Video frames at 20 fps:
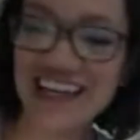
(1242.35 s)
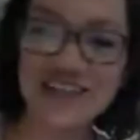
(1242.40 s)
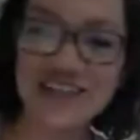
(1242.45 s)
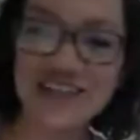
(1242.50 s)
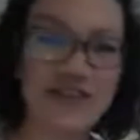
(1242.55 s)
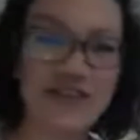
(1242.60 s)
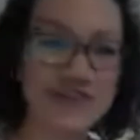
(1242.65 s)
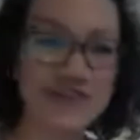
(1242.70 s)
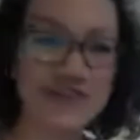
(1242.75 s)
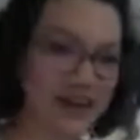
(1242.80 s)

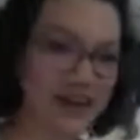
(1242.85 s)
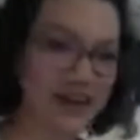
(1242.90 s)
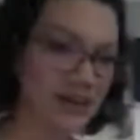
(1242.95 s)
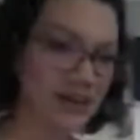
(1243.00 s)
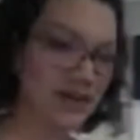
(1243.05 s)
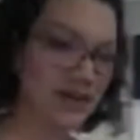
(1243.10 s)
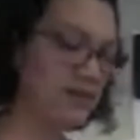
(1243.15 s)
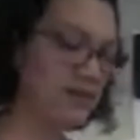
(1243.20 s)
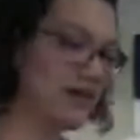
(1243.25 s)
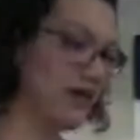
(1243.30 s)
So
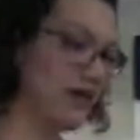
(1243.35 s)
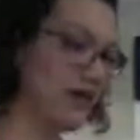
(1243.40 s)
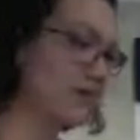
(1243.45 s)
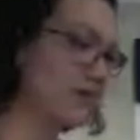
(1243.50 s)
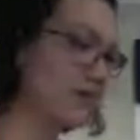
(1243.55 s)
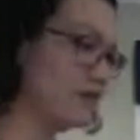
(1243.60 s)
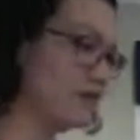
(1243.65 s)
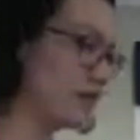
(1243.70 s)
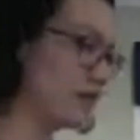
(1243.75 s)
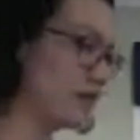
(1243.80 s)
I'm
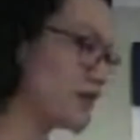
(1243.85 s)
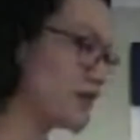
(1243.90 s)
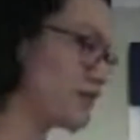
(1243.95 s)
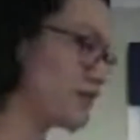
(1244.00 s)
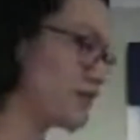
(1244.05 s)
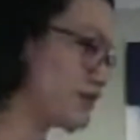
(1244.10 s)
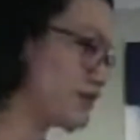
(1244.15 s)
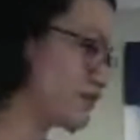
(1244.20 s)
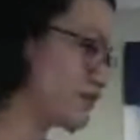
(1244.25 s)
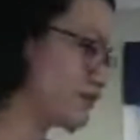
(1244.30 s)
a mom
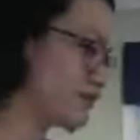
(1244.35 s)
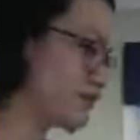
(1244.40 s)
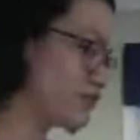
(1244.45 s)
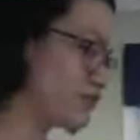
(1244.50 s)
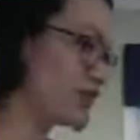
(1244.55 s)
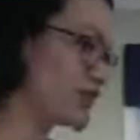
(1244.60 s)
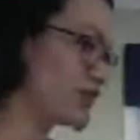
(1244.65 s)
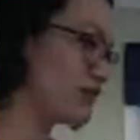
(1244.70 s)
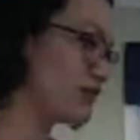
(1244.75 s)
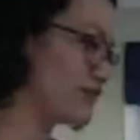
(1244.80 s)
of a
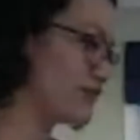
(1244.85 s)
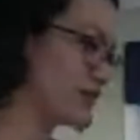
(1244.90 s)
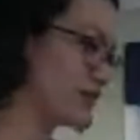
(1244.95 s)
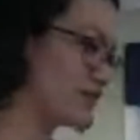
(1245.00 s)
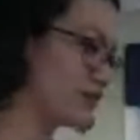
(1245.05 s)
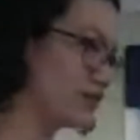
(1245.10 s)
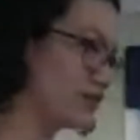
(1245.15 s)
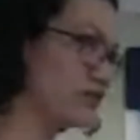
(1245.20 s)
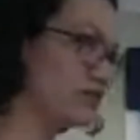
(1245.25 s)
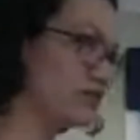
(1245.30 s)
3 and a
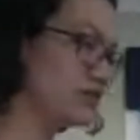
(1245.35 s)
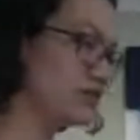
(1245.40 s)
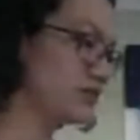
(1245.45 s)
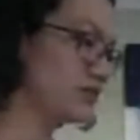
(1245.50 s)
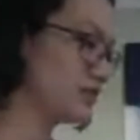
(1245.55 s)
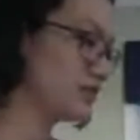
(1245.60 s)
5-year-old.